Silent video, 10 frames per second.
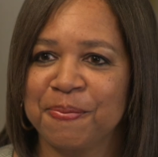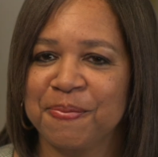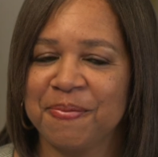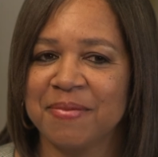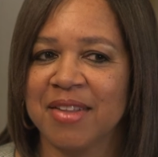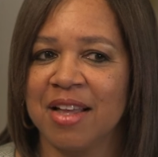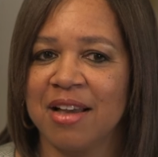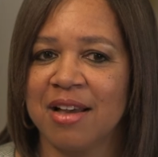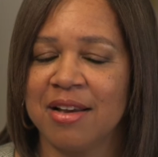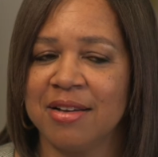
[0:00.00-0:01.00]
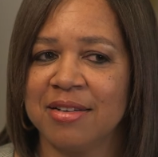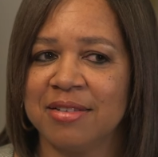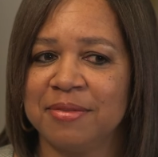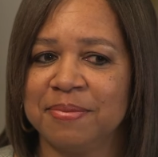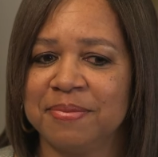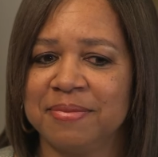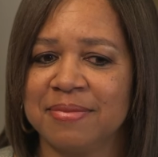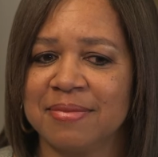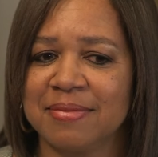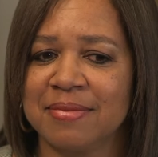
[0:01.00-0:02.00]

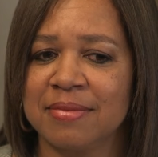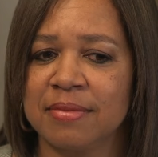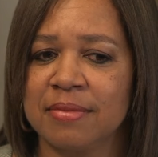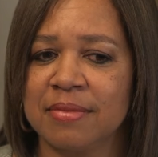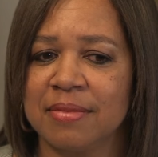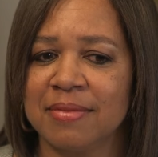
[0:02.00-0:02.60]
Nothing is said.